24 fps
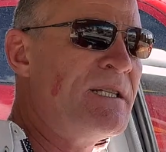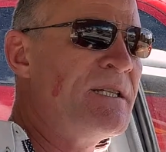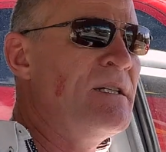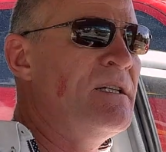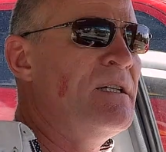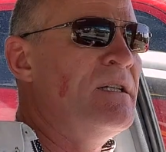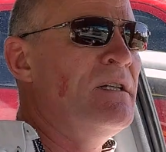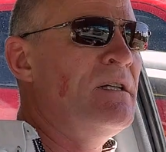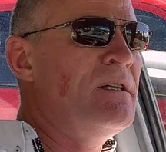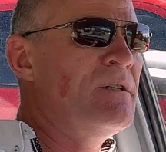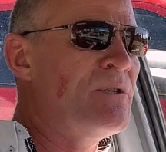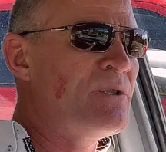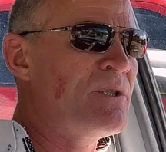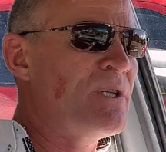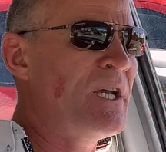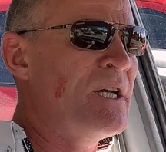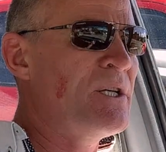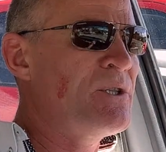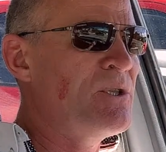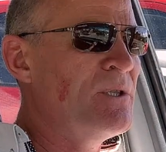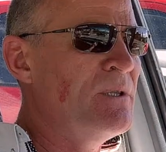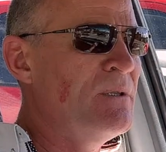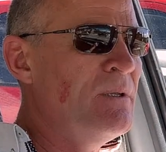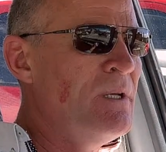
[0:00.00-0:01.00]
in an
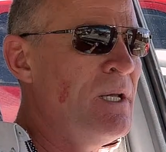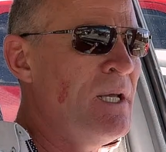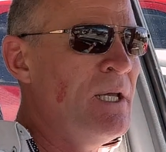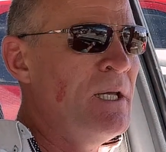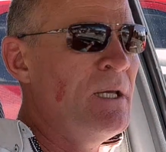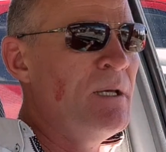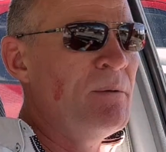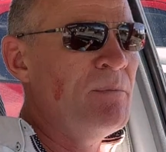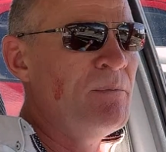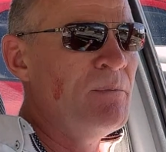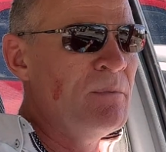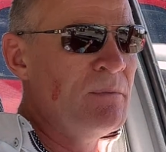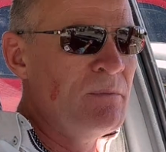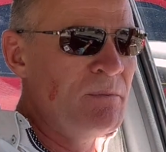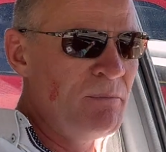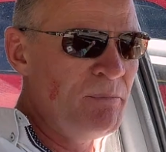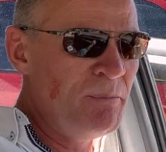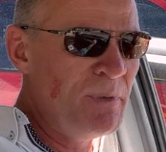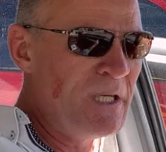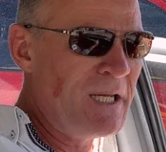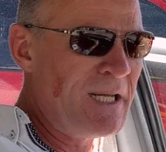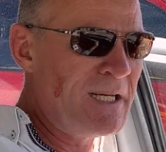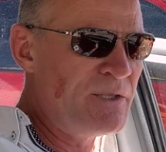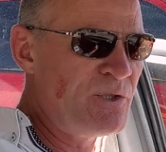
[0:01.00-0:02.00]
intersection,
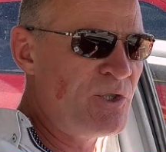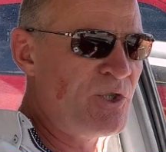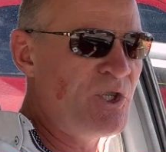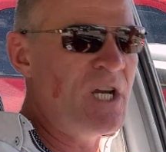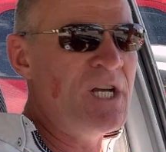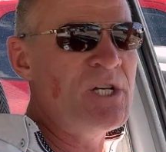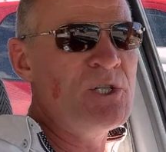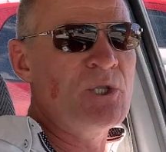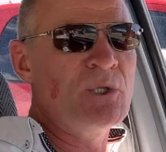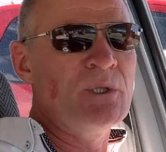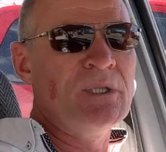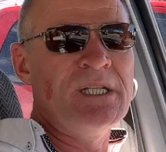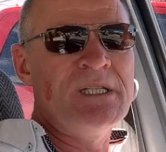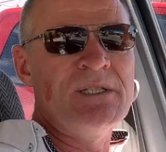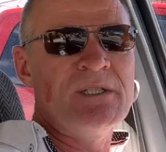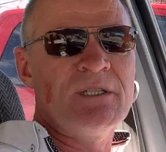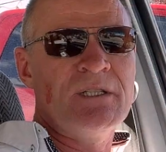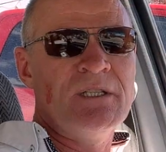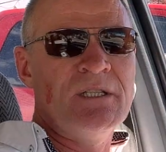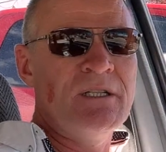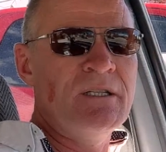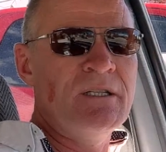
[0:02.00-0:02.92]
because changing lanes in an